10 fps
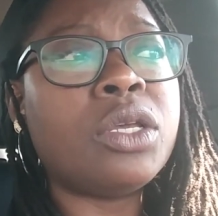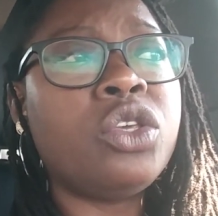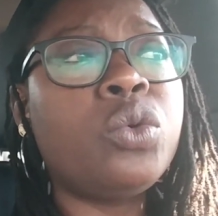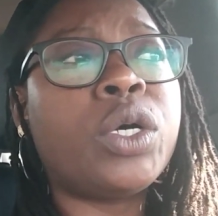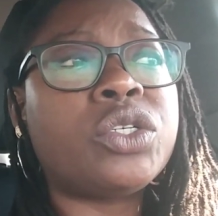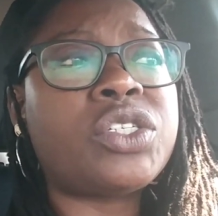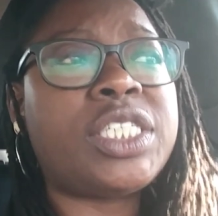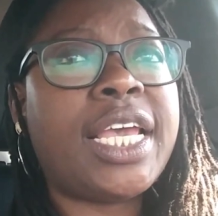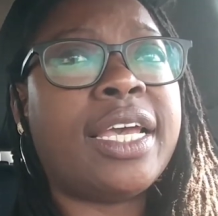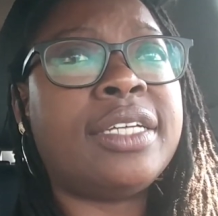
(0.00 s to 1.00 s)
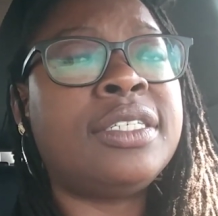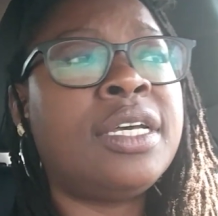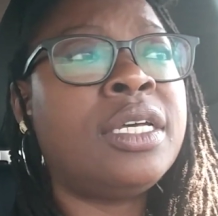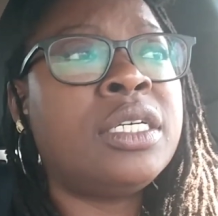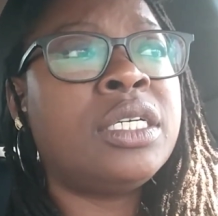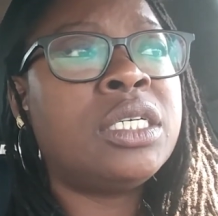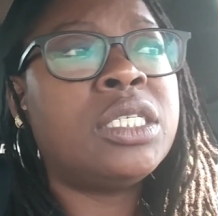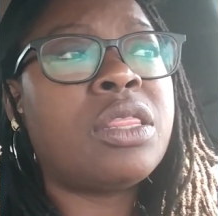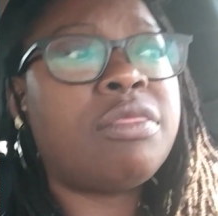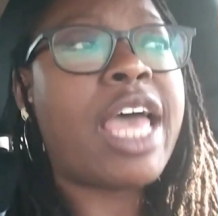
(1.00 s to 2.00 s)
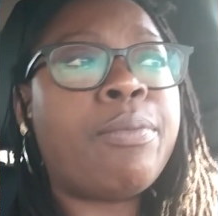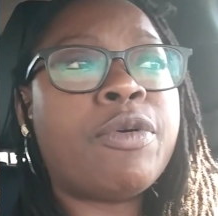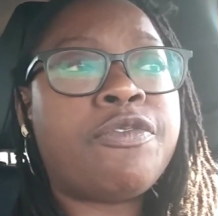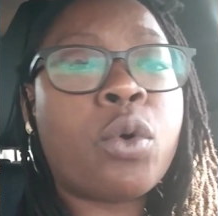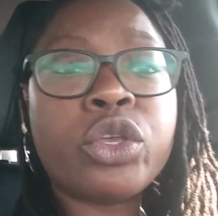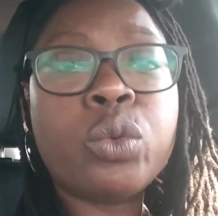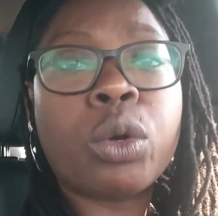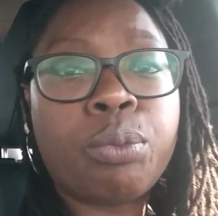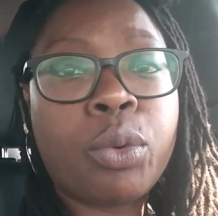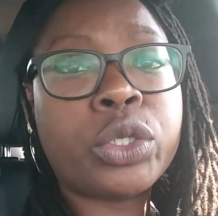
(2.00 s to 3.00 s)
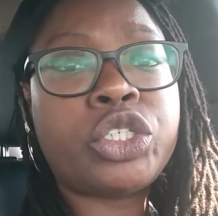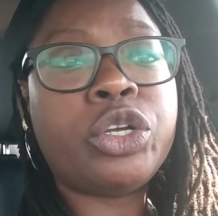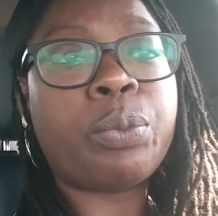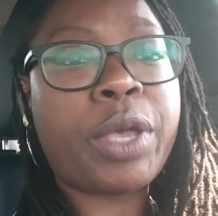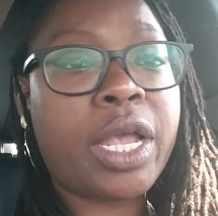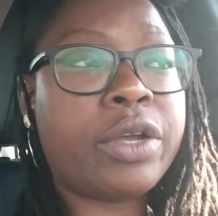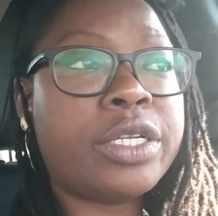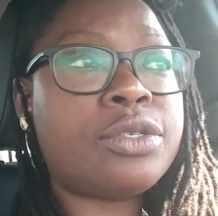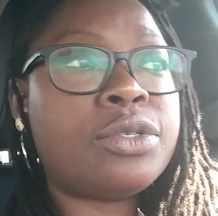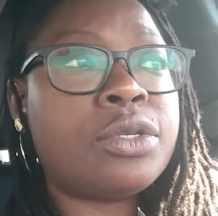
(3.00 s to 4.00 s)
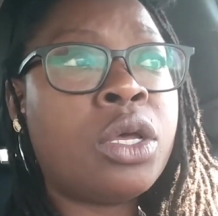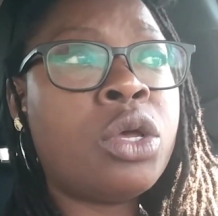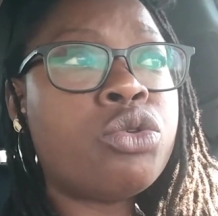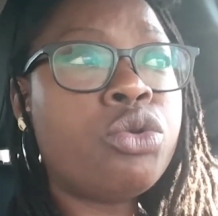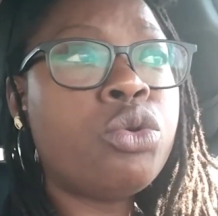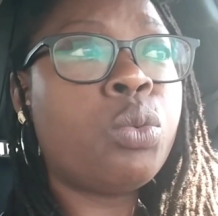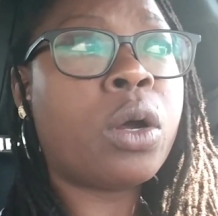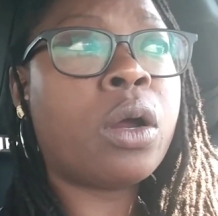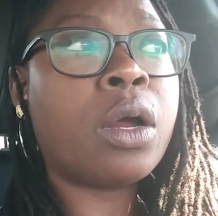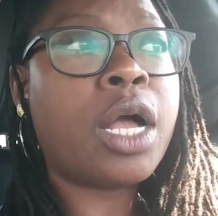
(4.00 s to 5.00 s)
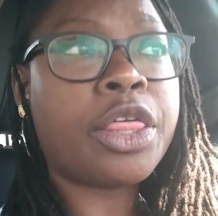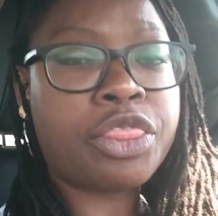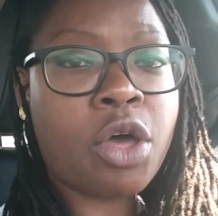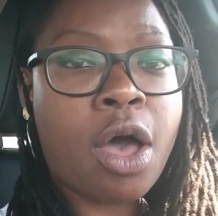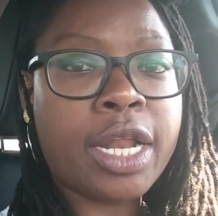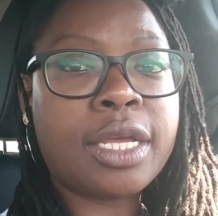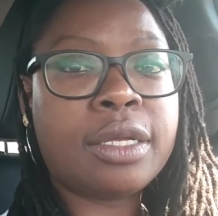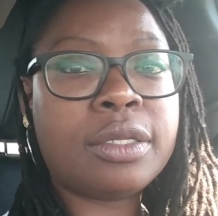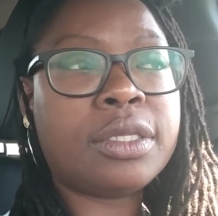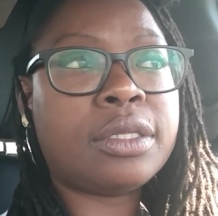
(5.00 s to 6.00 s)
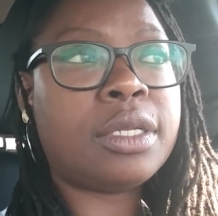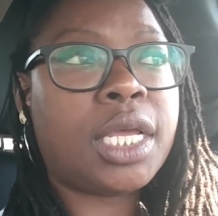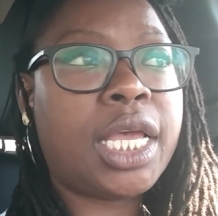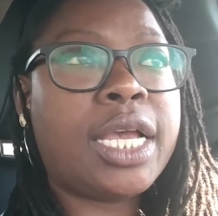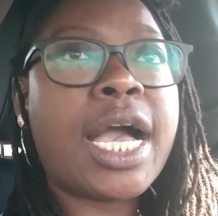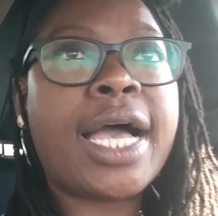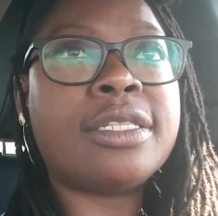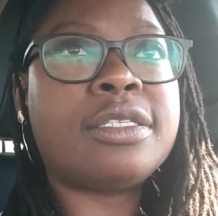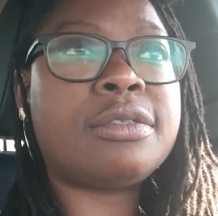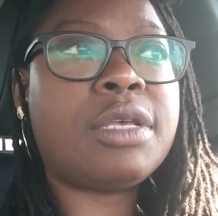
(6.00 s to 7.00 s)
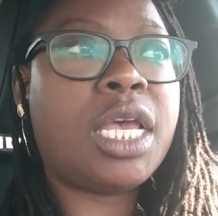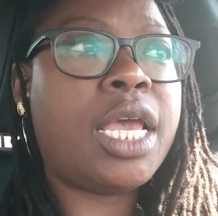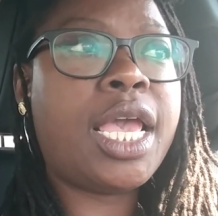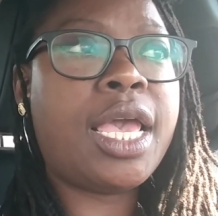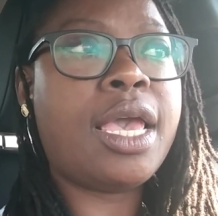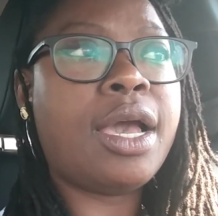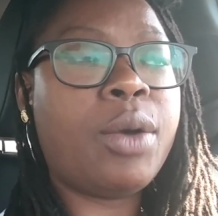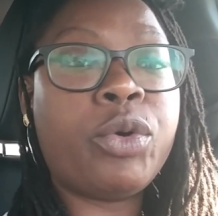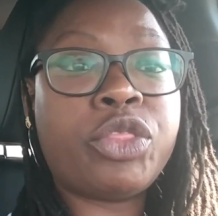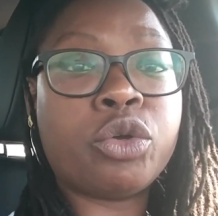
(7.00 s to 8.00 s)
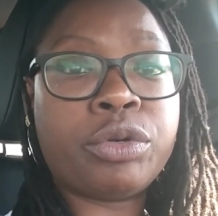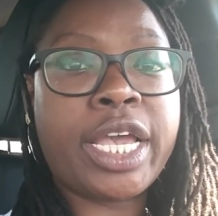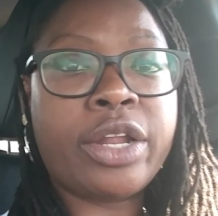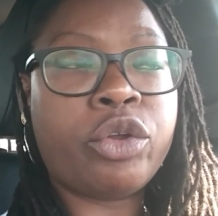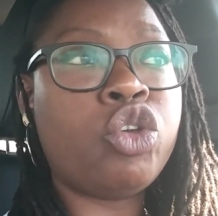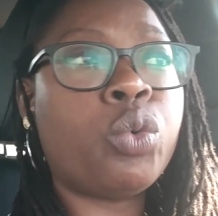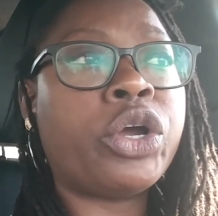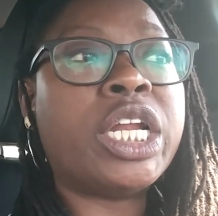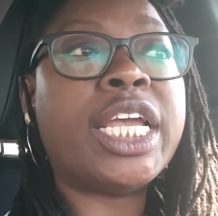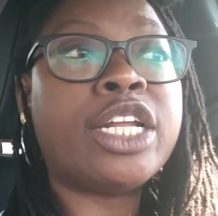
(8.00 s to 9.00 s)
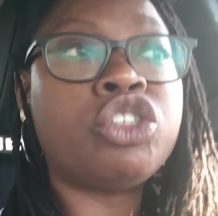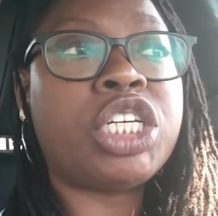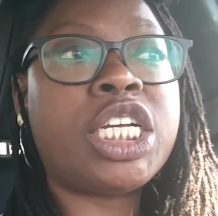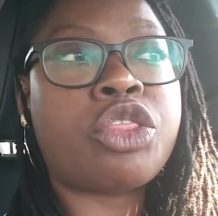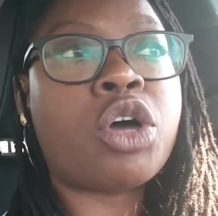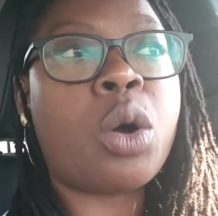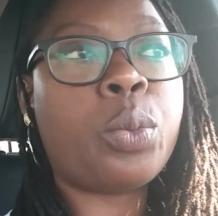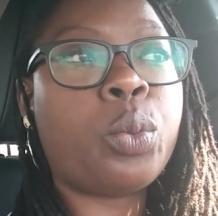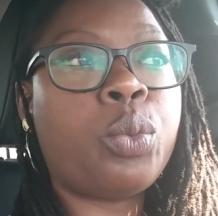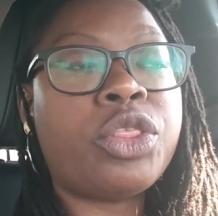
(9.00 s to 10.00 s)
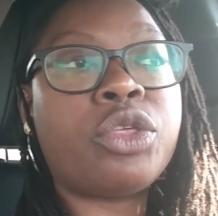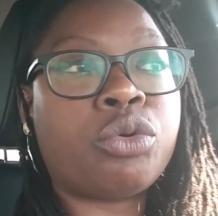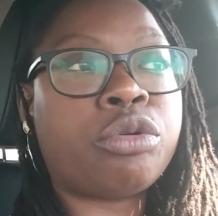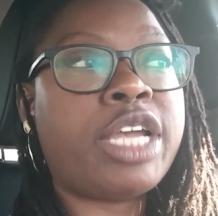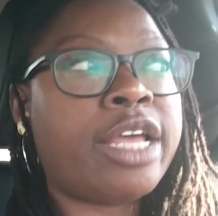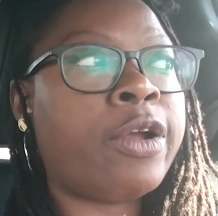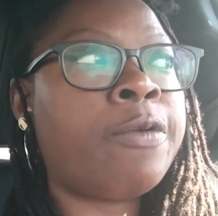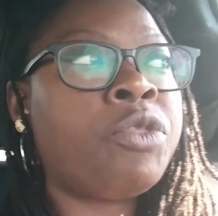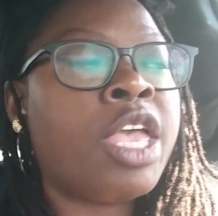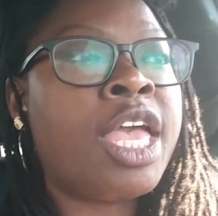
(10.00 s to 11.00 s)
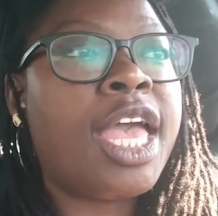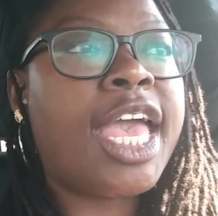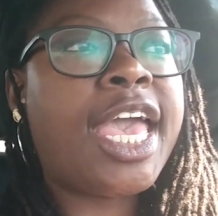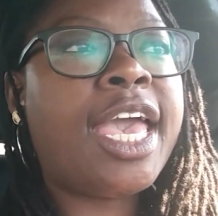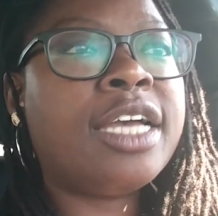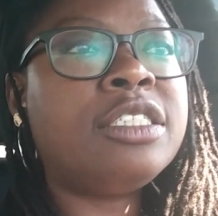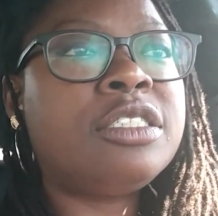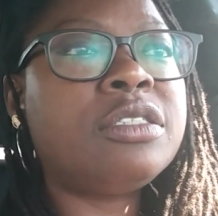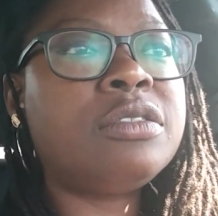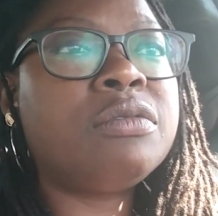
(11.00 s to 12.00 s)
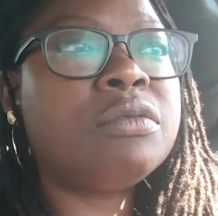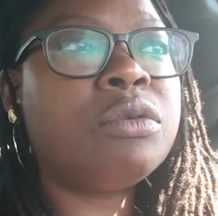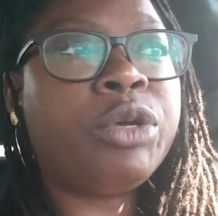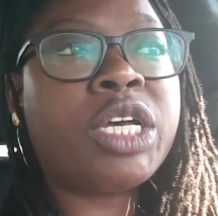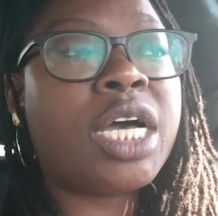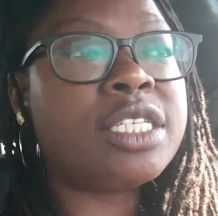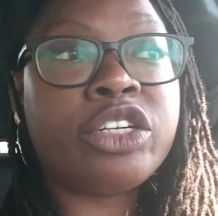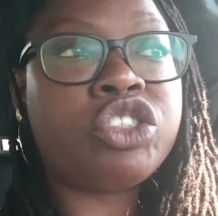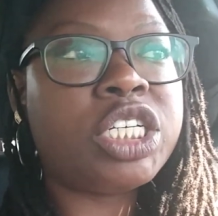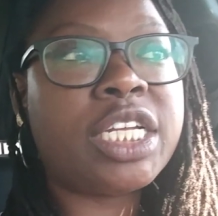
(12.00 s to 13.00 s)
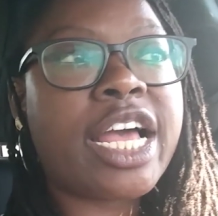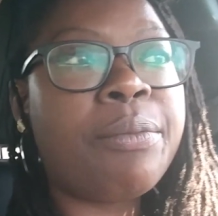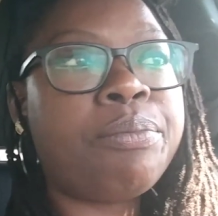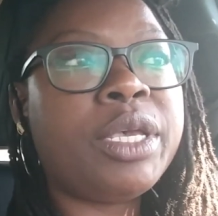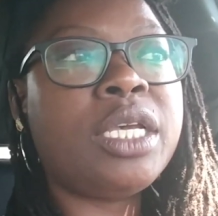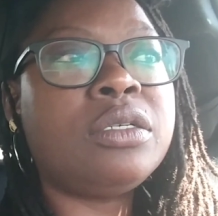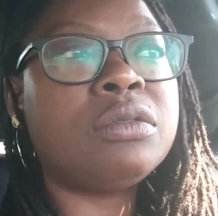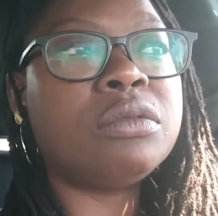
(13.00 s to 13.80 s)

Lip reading: you understand that before you were born to your parents, you were a thought in God's with the Creator. You were an energy and a thought with the Creator. And because energy cannot be